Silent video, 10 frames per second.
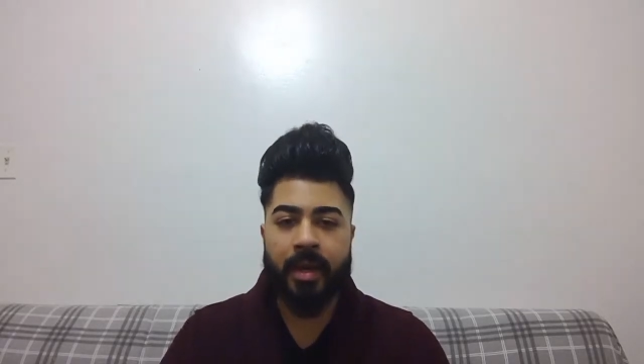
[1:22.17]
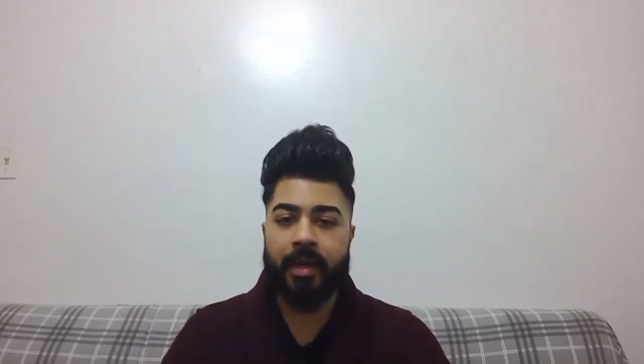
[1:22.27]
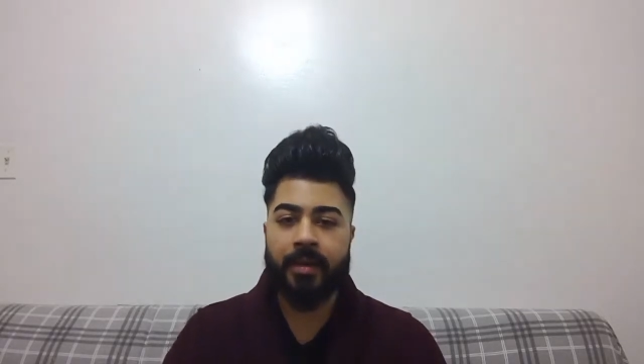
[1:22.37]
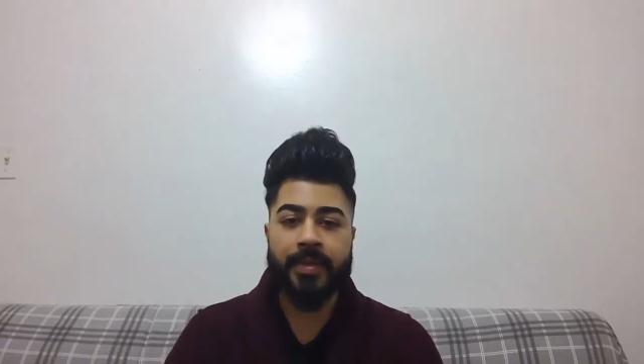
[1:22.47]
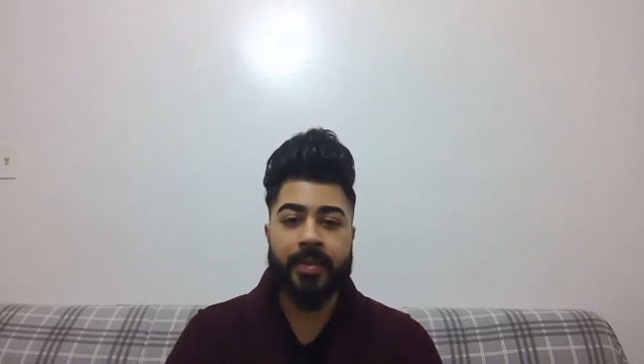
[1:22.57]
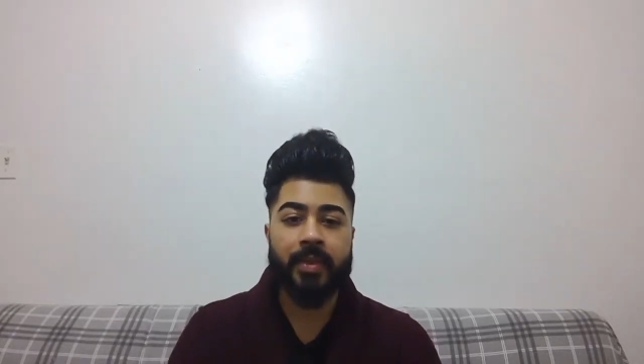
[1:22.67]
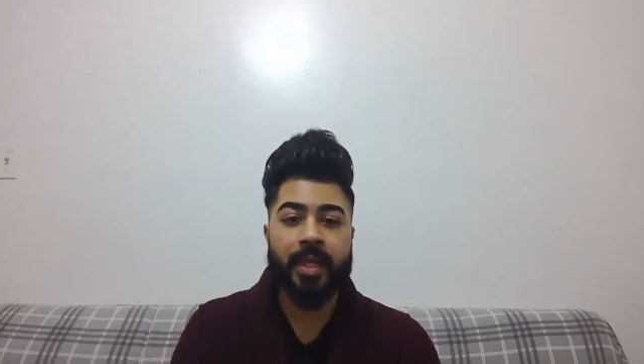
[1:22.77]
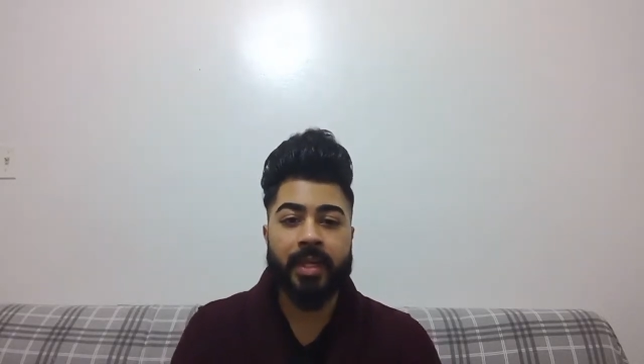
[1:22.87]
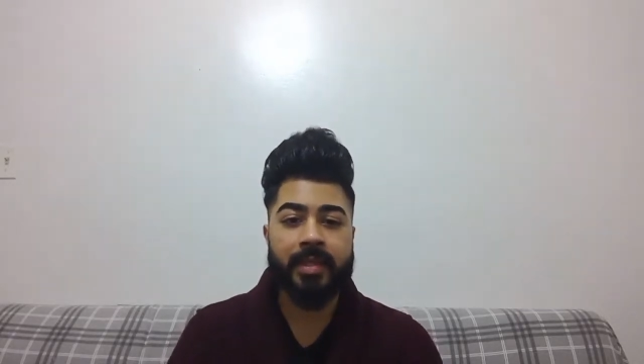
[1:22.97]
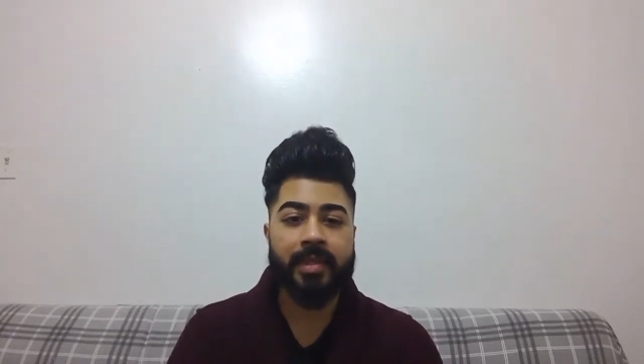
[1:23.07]
I also
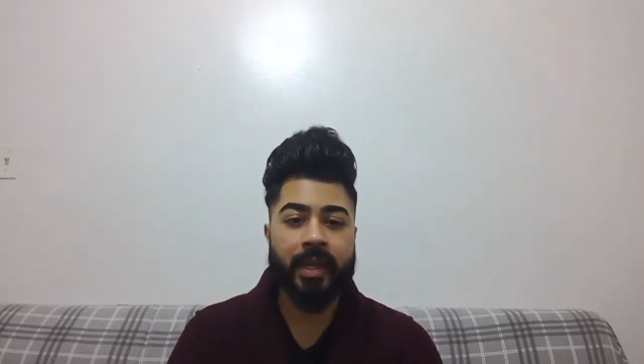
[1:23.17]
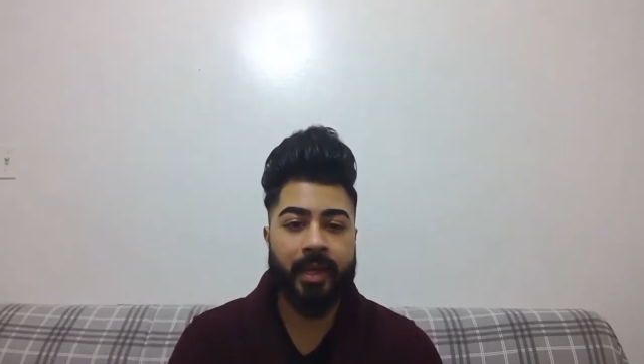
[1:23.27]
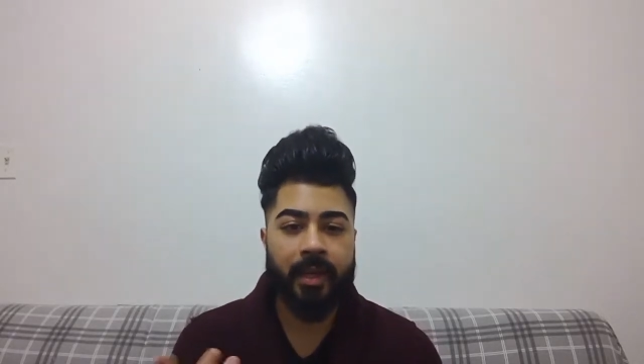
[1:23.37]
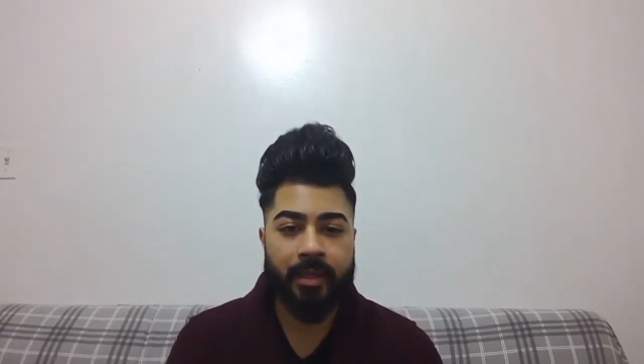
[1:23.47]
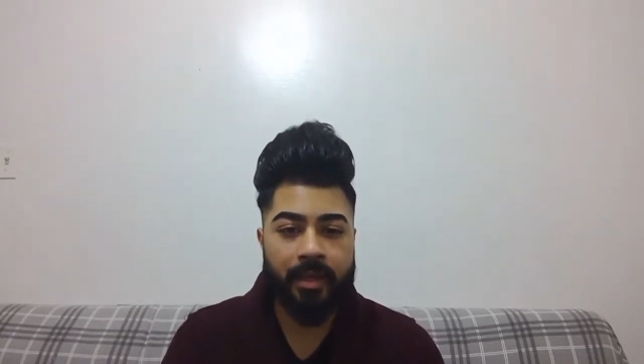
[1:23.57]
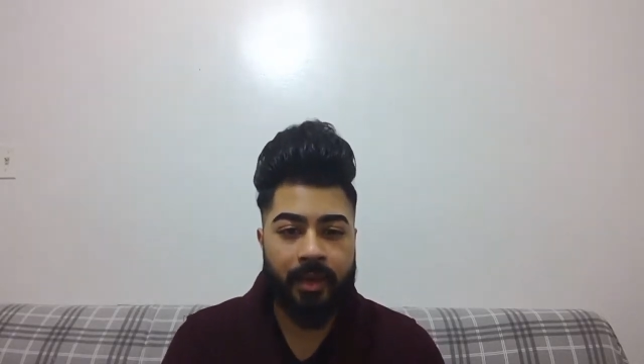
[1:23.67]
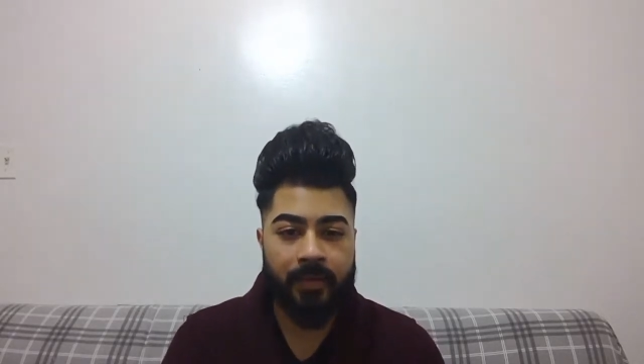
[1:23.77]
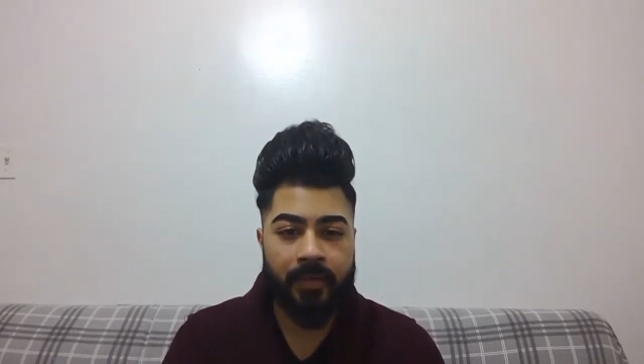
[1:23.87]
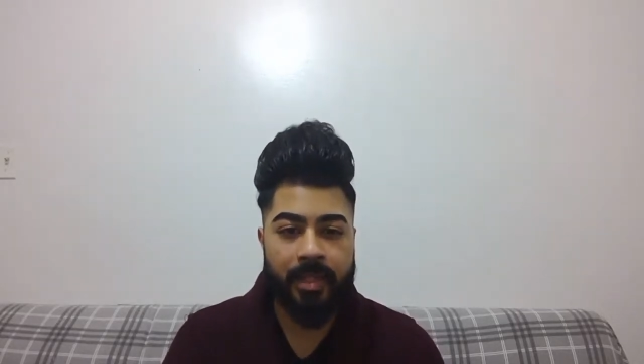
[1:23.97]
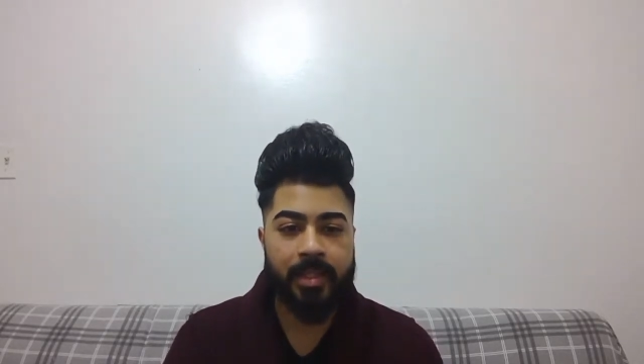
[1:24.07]
worked in a psychiatric
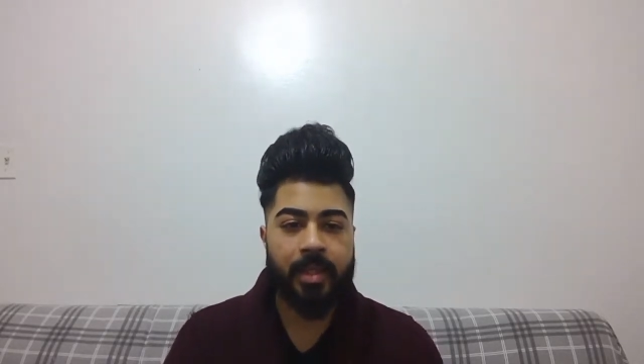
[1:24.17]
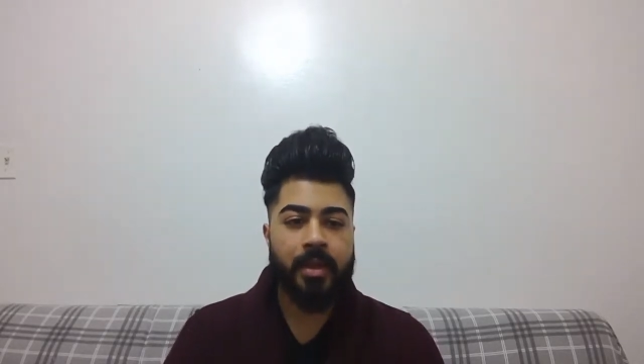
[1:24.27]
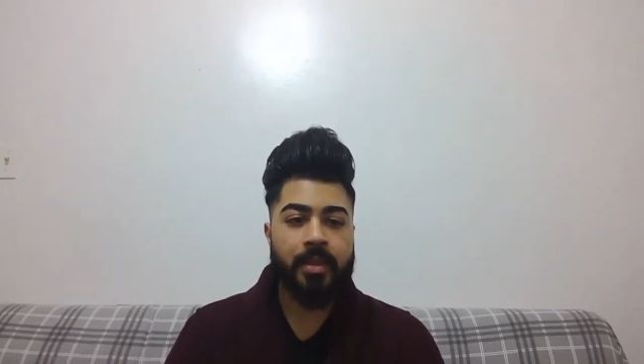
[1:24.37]
office.